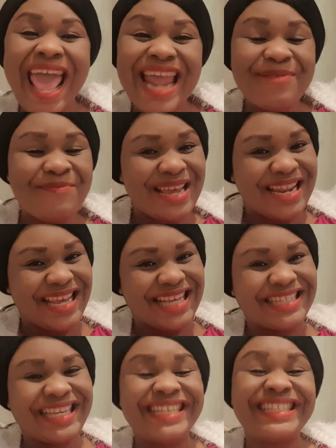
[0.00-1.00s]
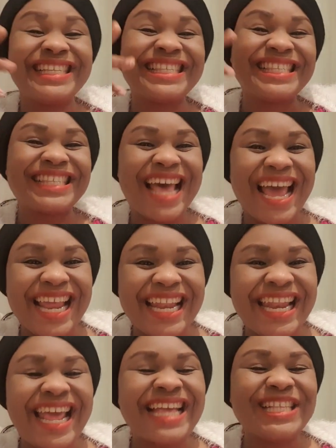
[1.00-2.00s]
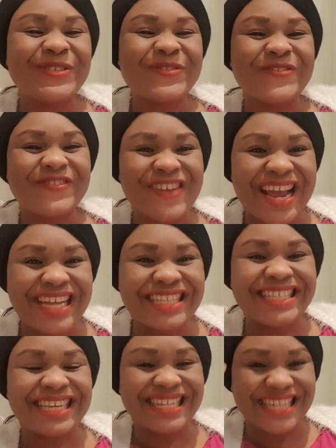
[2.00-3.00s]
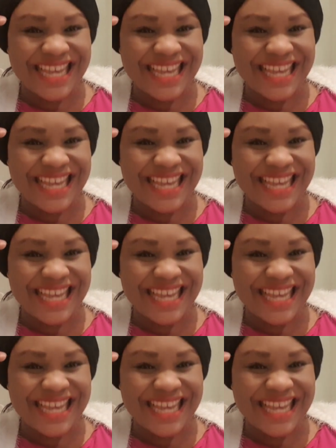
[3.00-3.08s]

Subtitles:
10 minutes. Is a silent writing